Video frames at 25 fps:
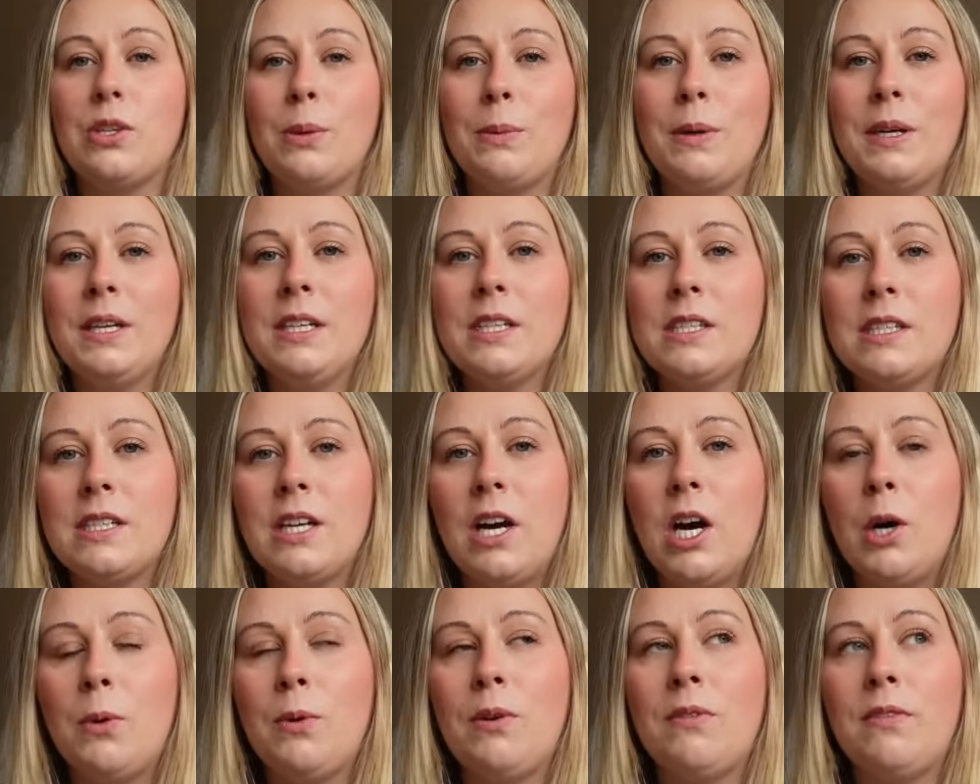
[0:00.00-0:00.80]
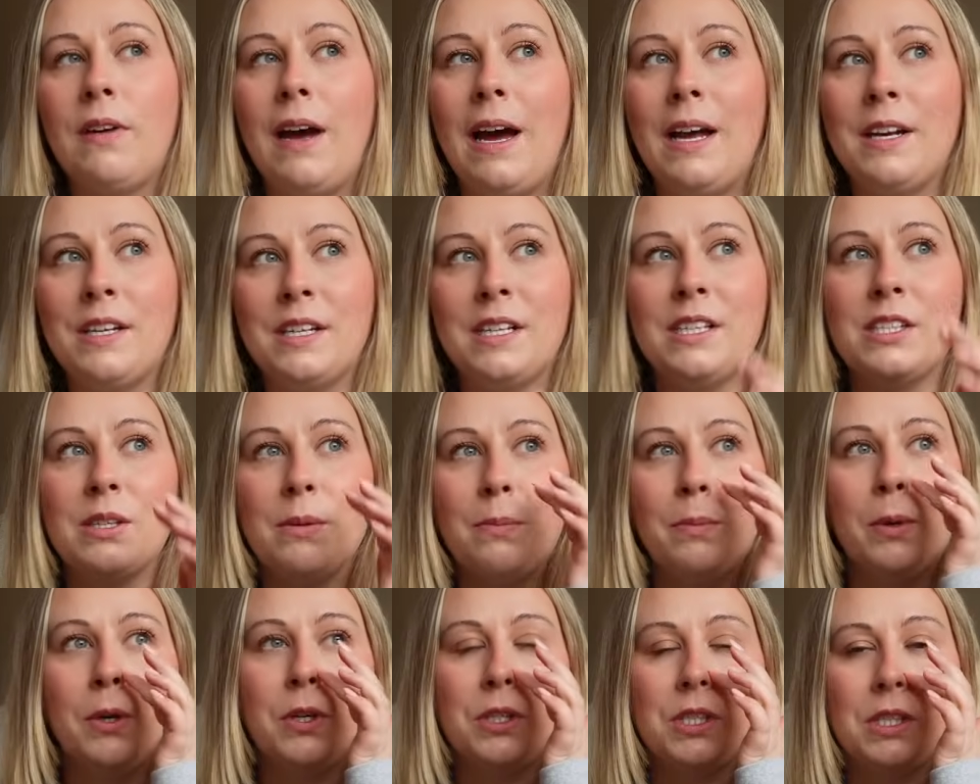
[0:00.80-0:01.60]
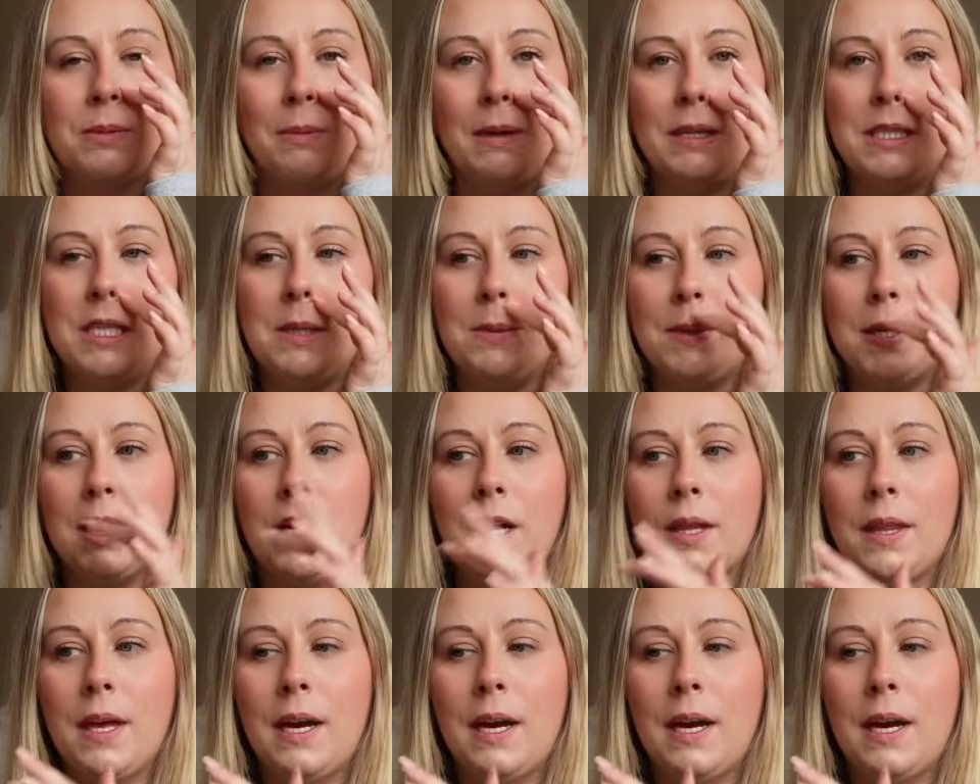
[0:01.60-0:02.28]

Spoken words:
So I'm going to start with adding some books to my TBR